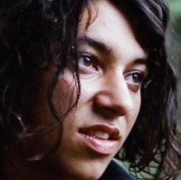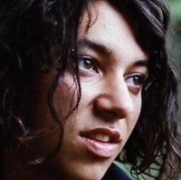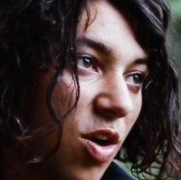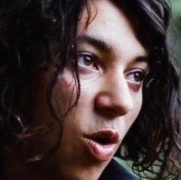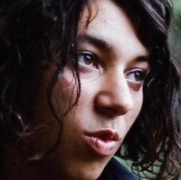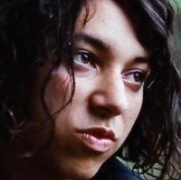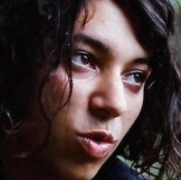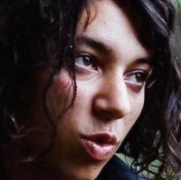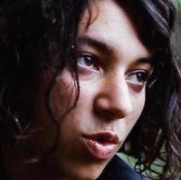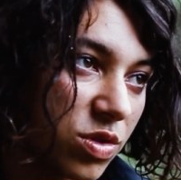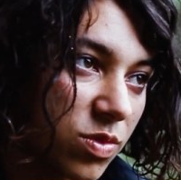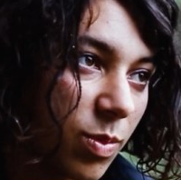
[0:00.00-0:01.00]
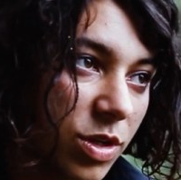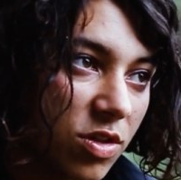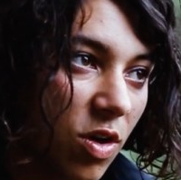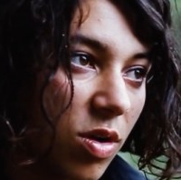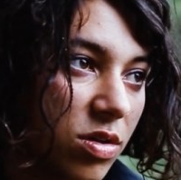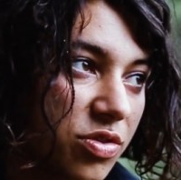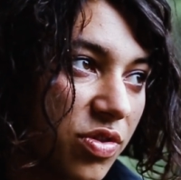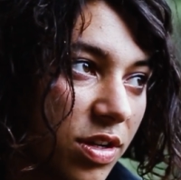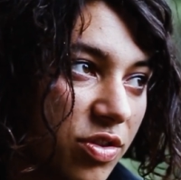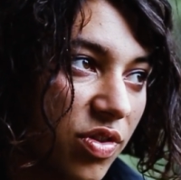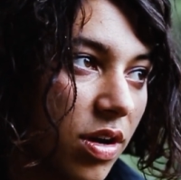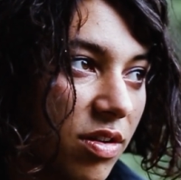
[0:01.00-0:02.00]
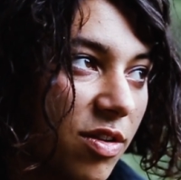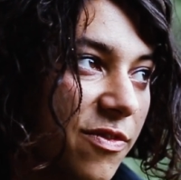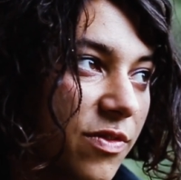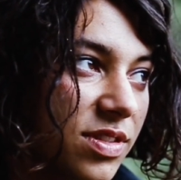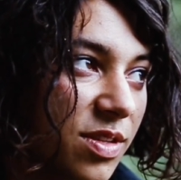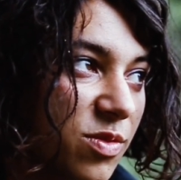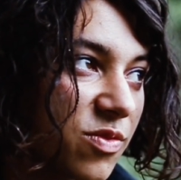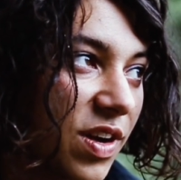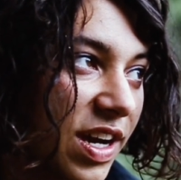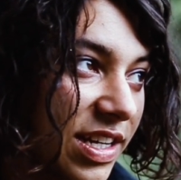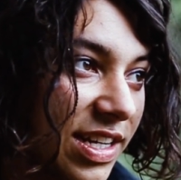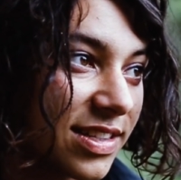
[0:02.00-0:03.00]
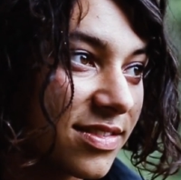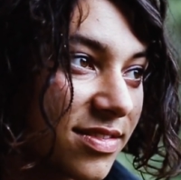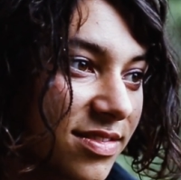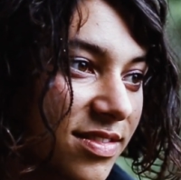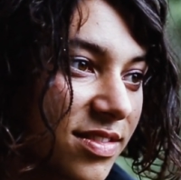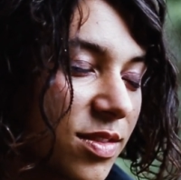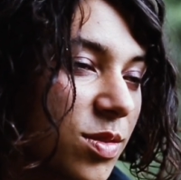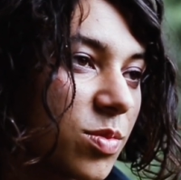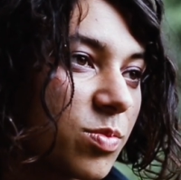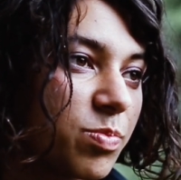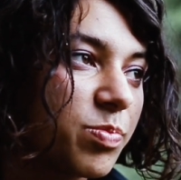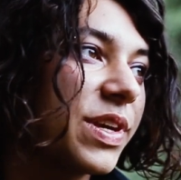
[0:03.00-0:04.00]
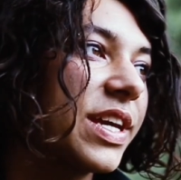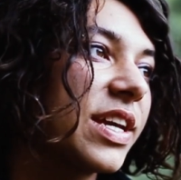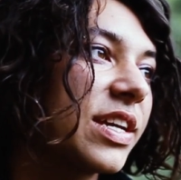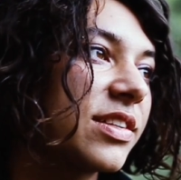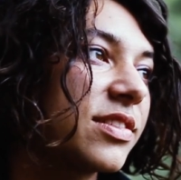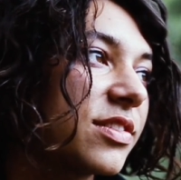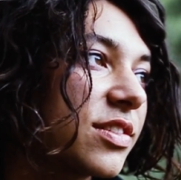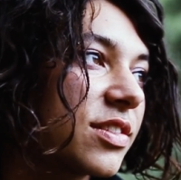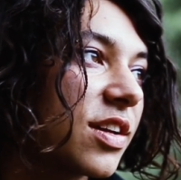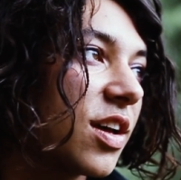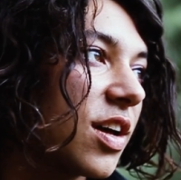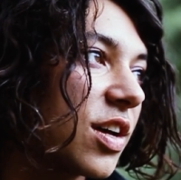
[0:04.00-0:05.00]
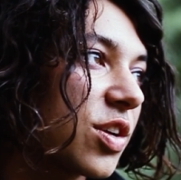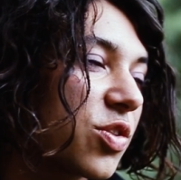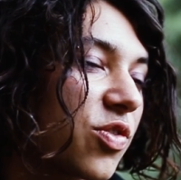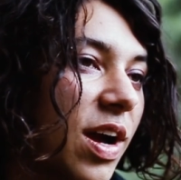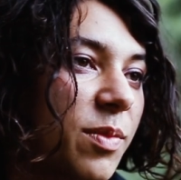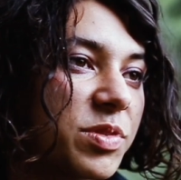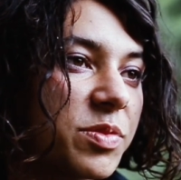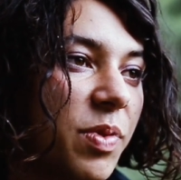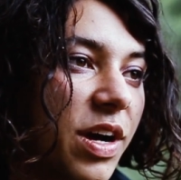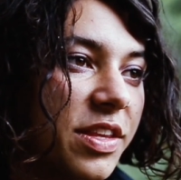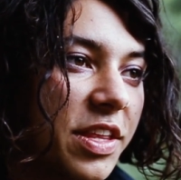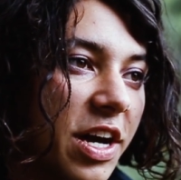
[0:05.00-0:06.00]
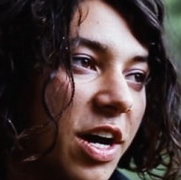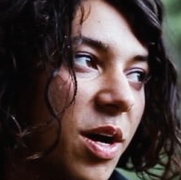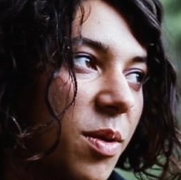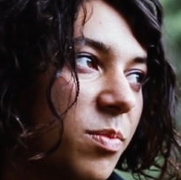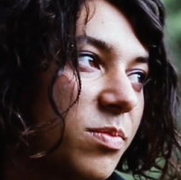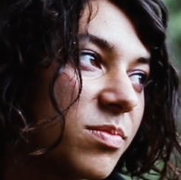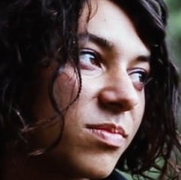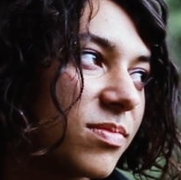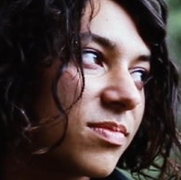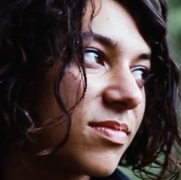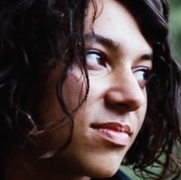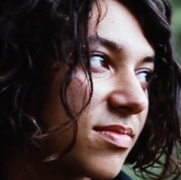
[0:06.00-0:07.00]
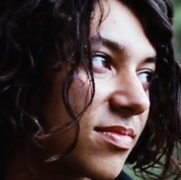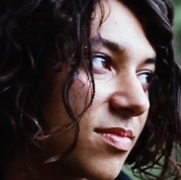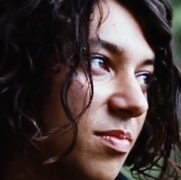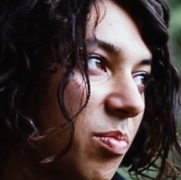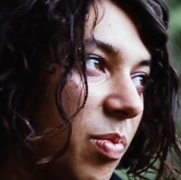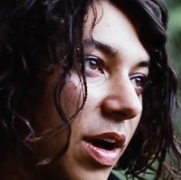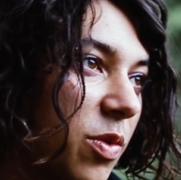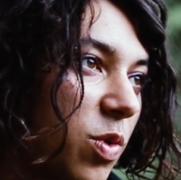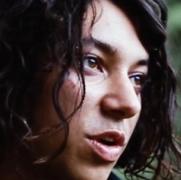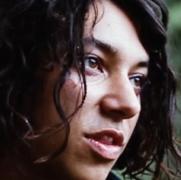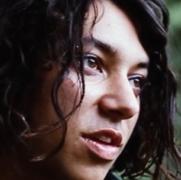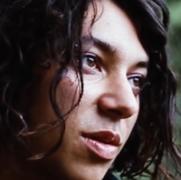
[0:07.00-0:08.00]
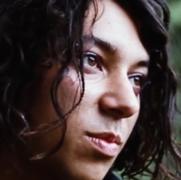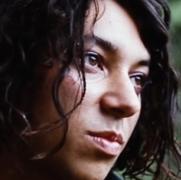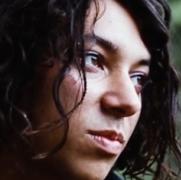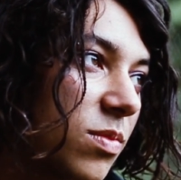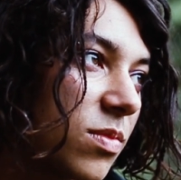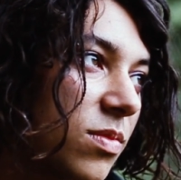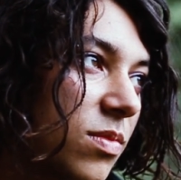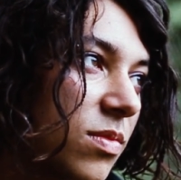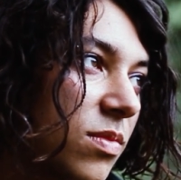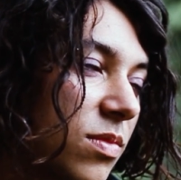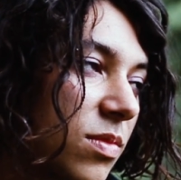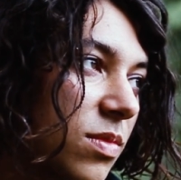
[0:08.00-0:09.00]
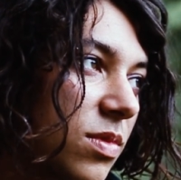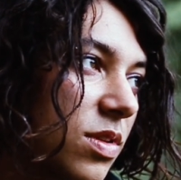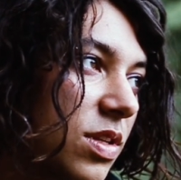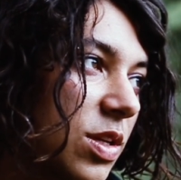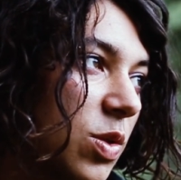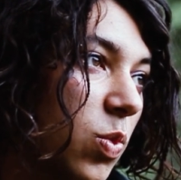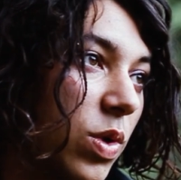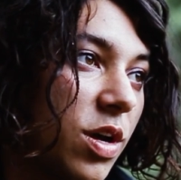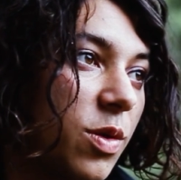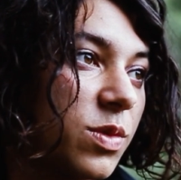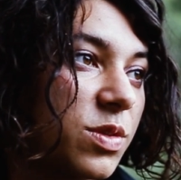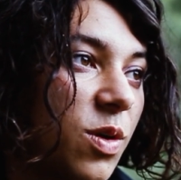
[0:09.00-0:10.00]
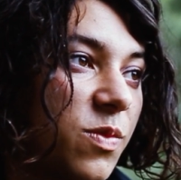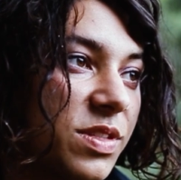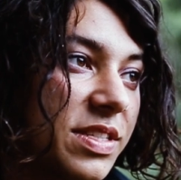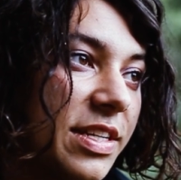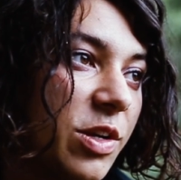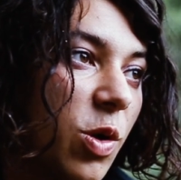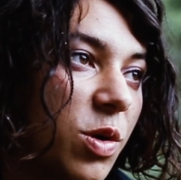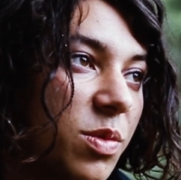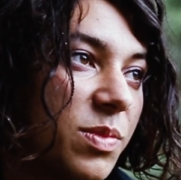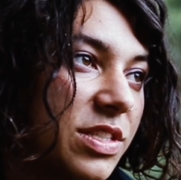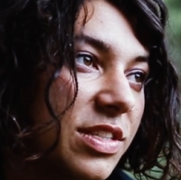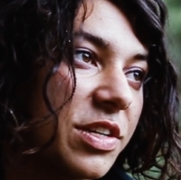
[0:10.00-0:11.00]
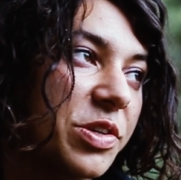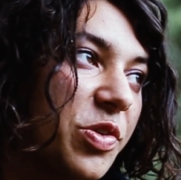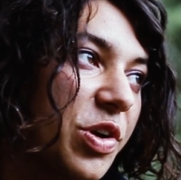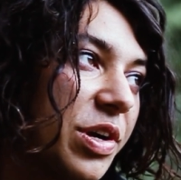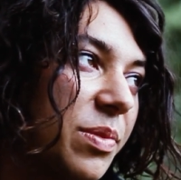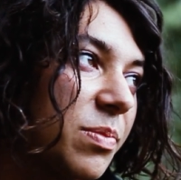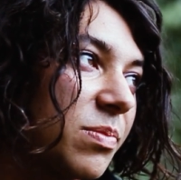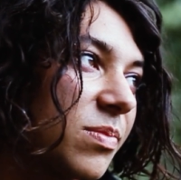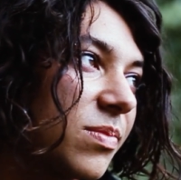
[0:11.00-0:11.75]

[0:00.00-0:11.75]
in the golf course with my dog, trying to dry her off because it was raining, being grabbed by the arm by one of them when I was obviously not committing a crime,